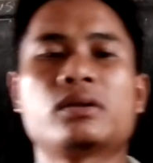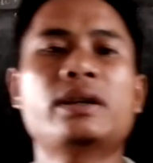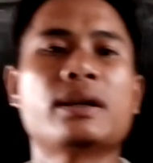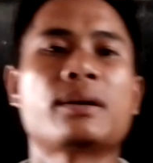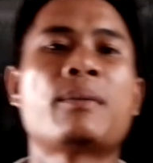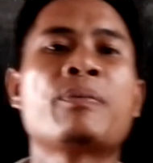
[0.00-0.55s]

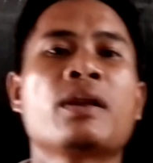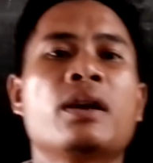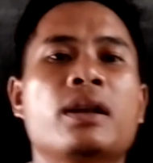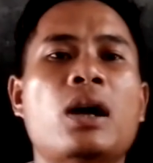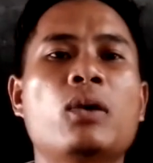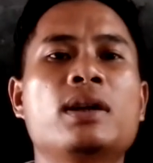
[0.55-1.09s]

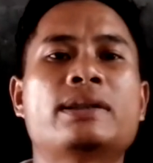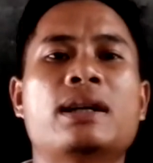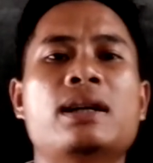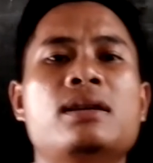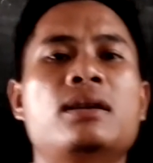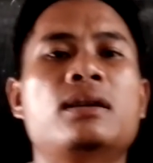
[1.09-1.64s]
Okay. Now,
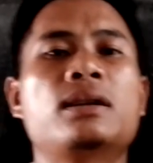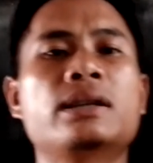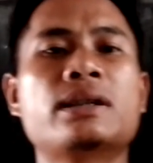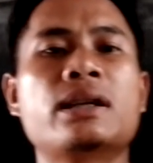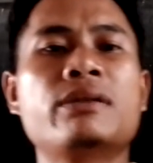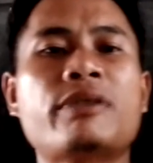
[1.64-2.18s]

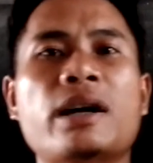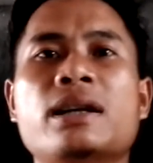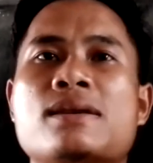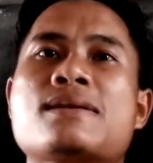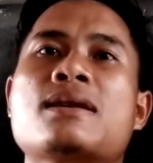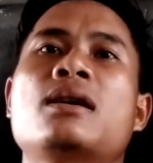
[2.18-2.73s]
literary
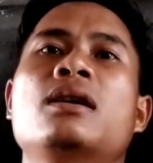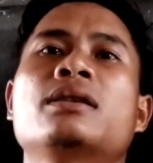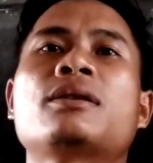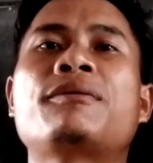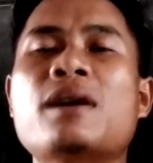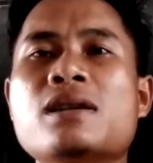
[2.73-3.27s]
Vedas.
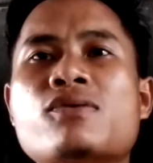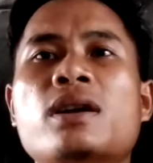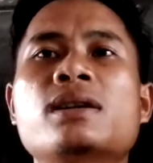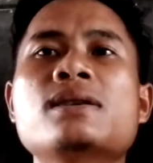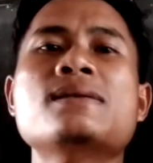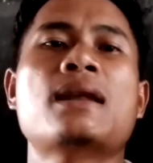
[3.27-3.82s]
The first
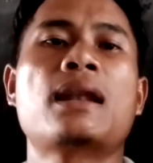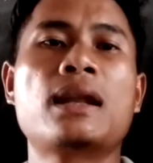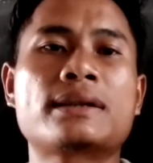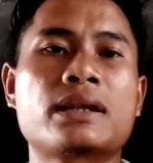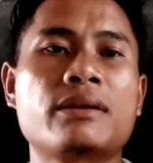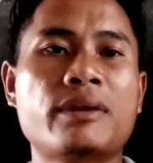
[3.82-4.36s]
one is
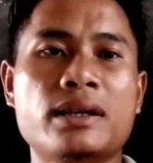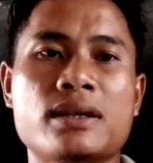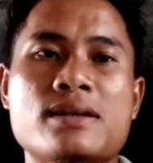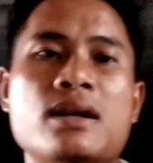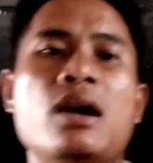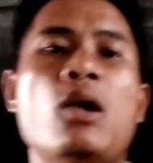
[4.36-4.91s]
literary
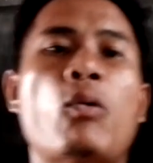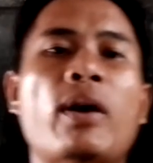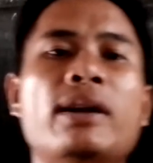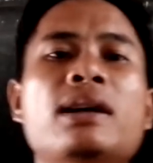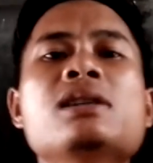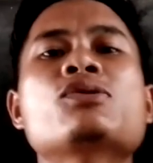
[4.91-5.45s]
Vedas.
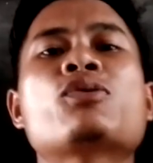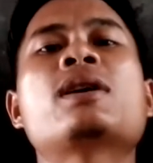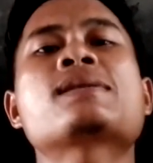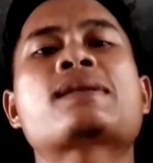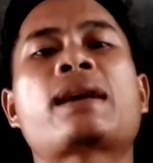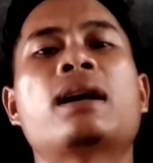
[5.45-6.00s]
Vedas
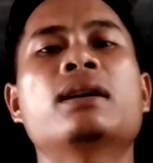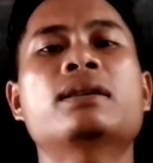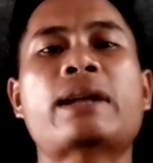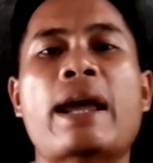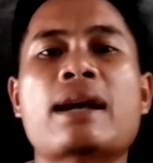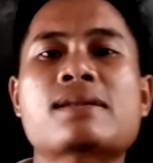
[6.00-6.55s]
were
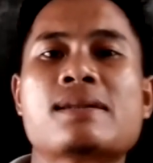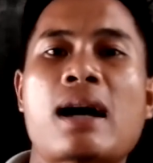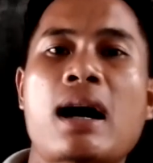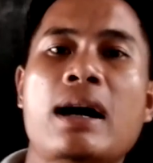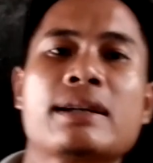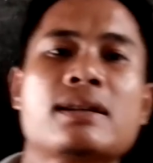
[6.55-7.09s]
sacred texts in
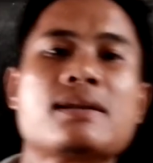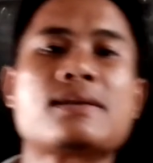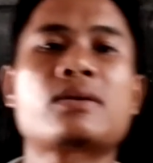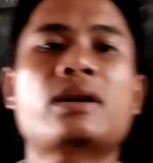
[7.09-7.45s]
the Aryans.